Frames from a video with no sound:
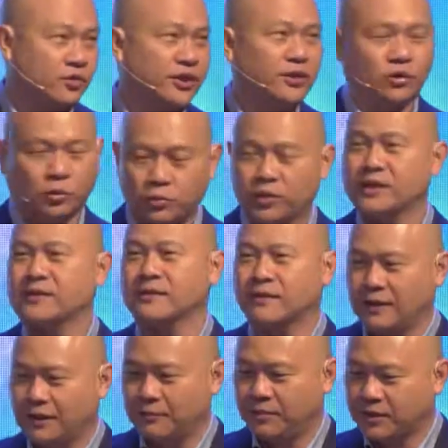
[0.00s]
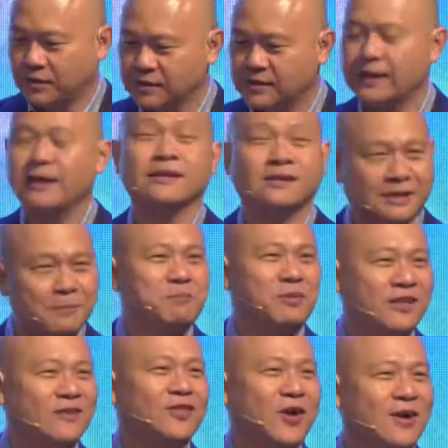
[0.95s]
towards gay, because that is
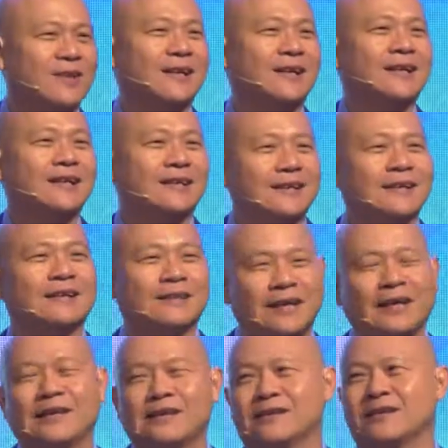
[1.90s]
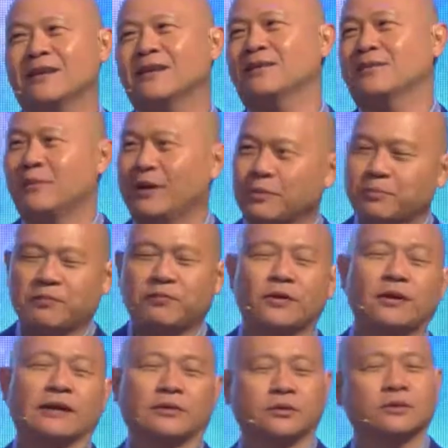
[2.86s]
simply not the case. And well,
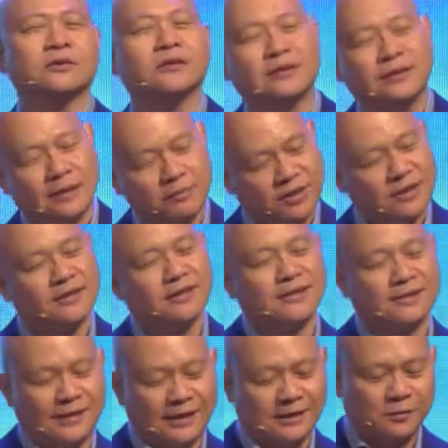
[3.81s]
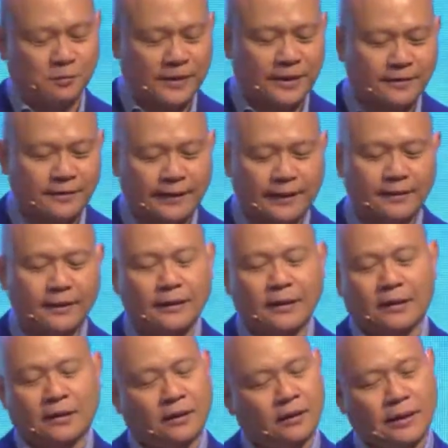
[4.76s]
before I go on, let me just explain that,
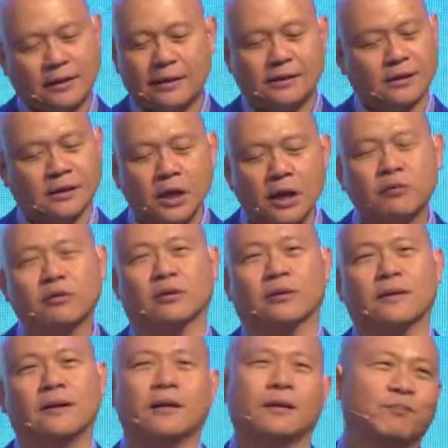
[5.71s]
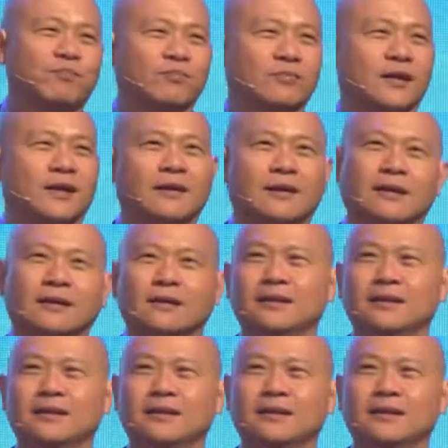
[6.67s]
okay, there's a lot of